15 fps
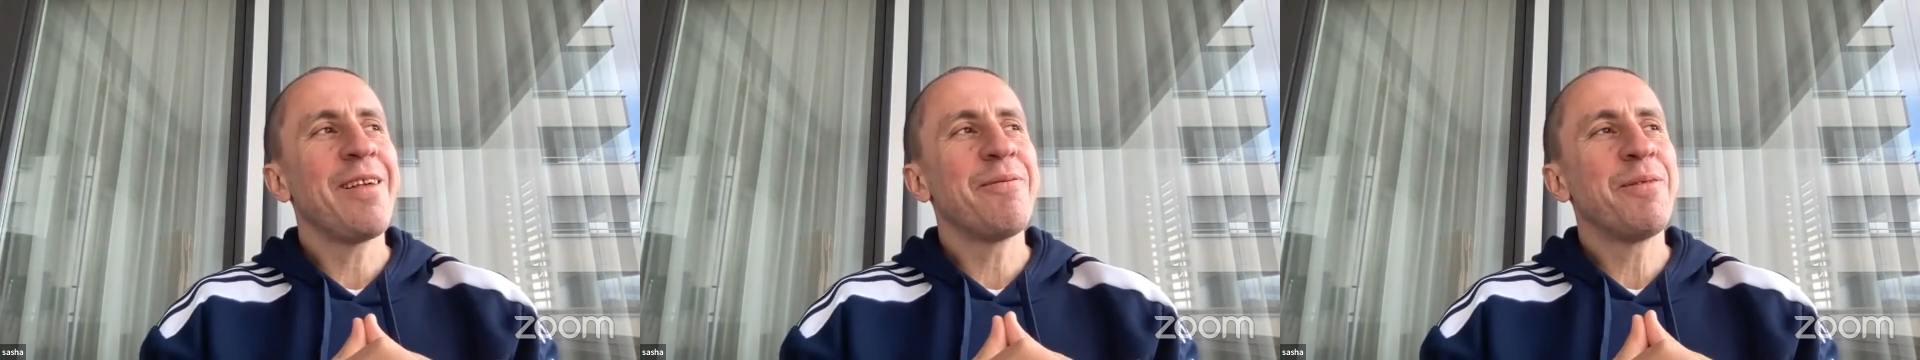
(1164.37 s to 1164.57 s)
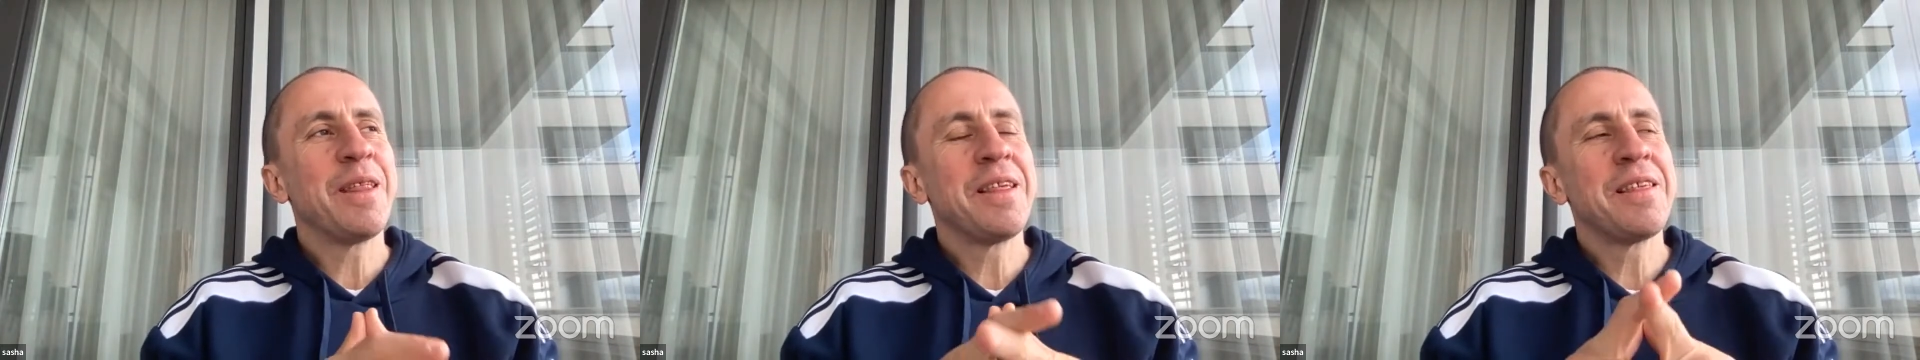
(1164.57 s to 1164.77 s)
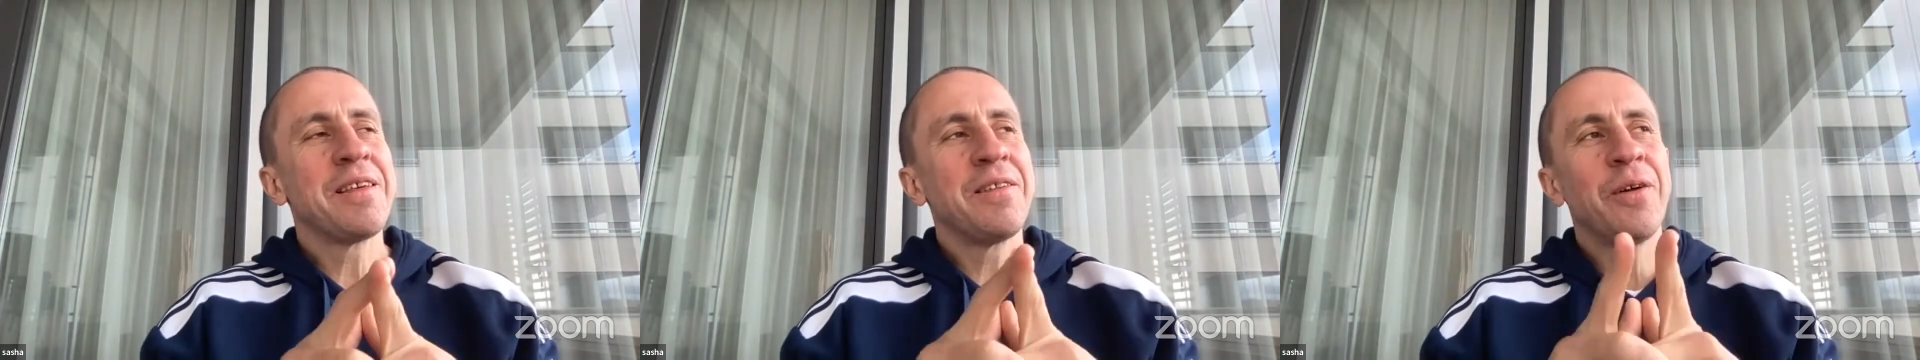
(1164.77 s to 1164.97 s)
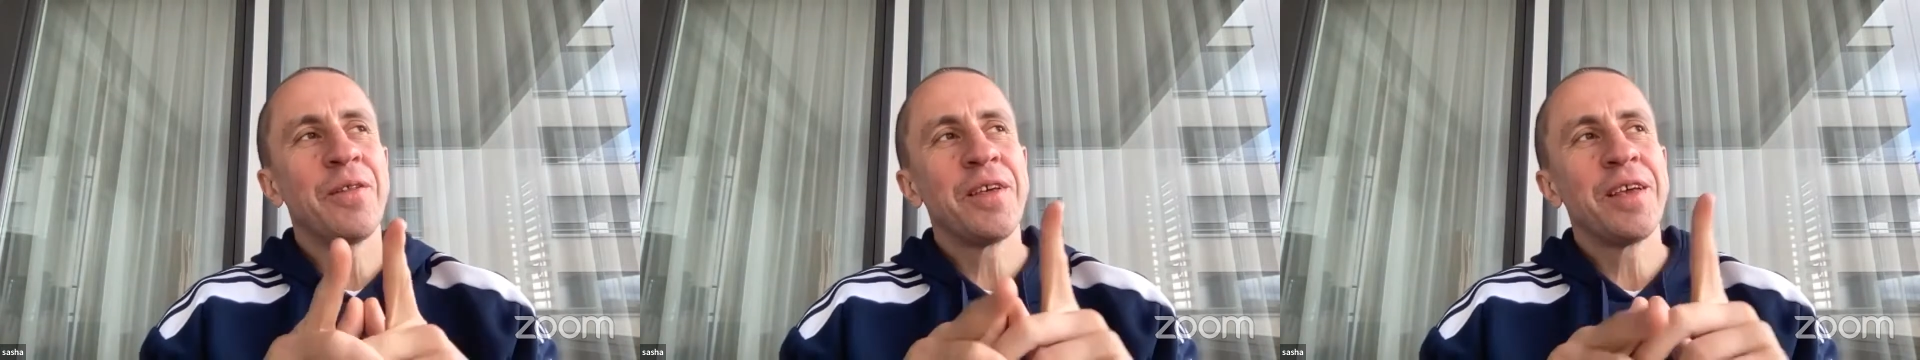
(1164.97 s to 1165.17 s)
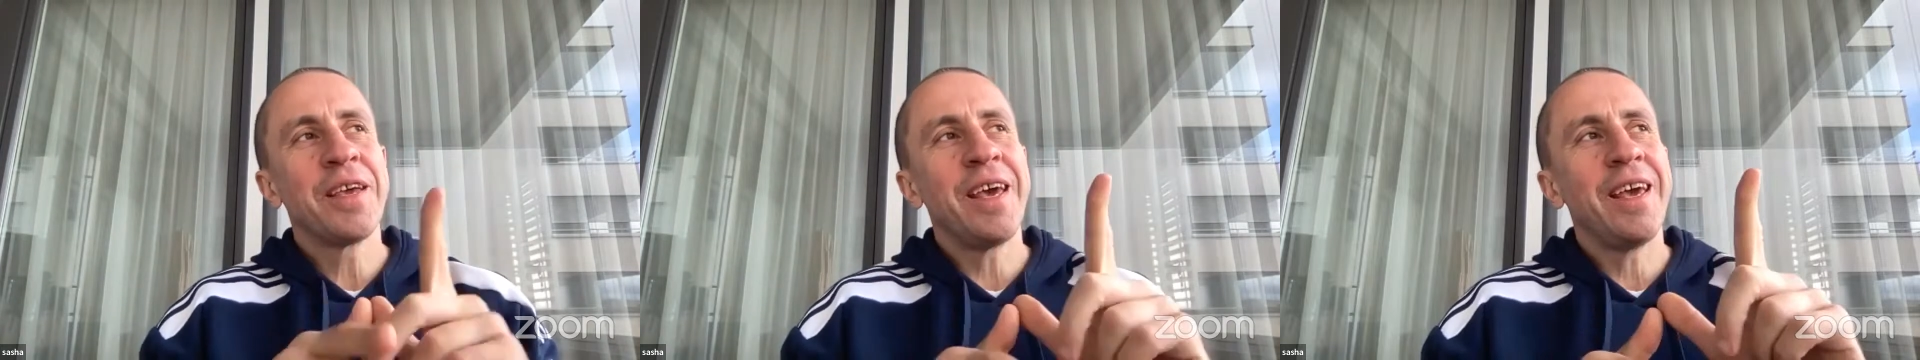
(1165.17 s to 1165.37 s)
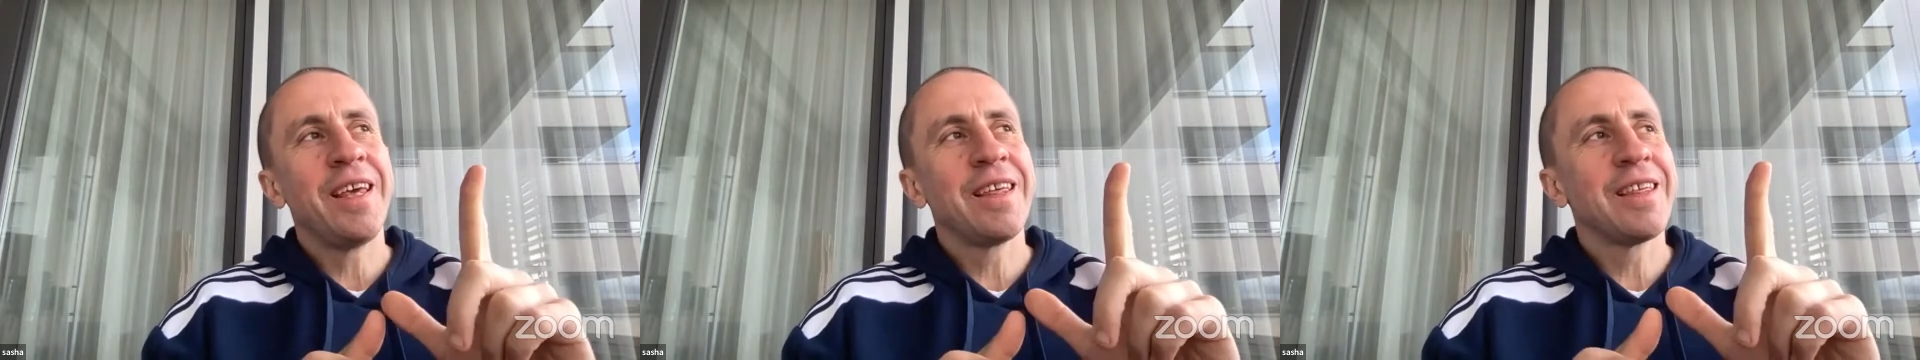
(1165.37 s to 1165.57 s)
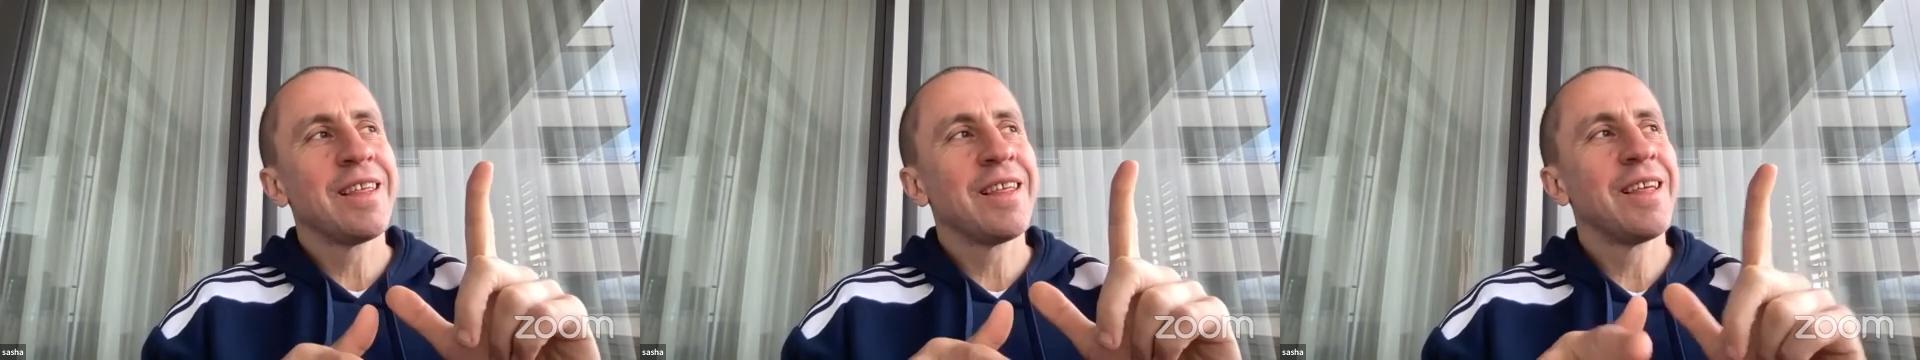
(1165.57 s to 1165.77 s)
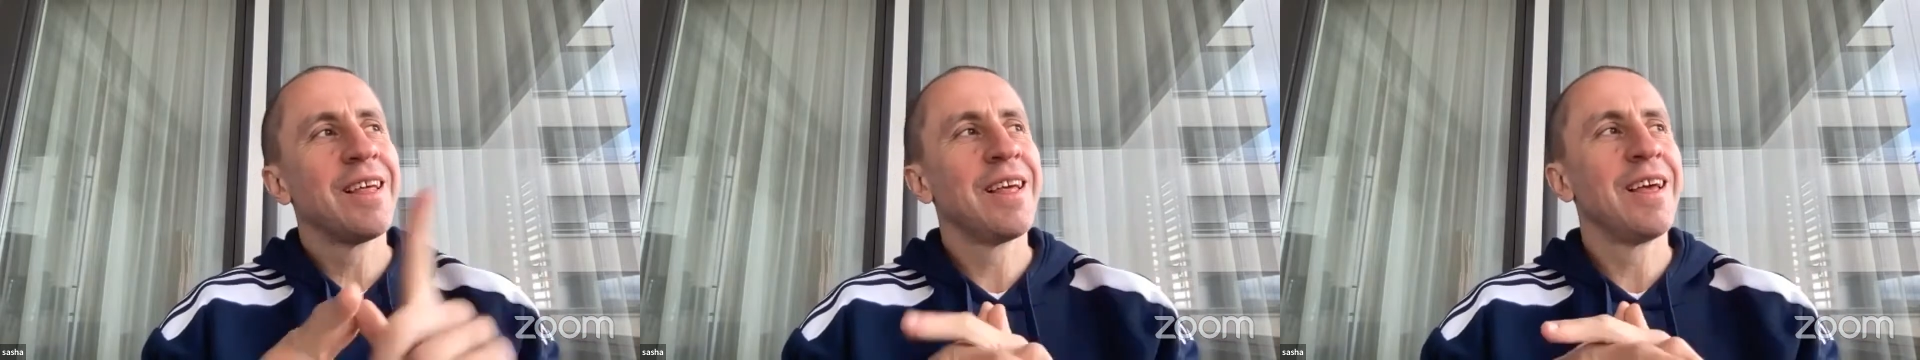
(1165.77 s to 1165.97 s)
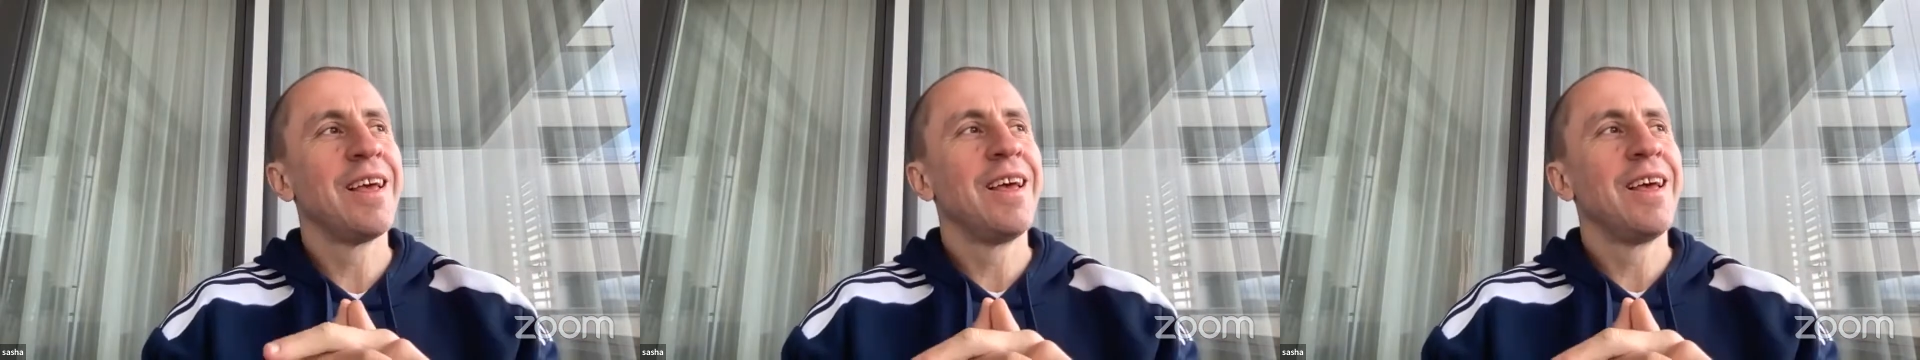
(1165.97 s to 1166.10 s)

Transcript: But it's not the case,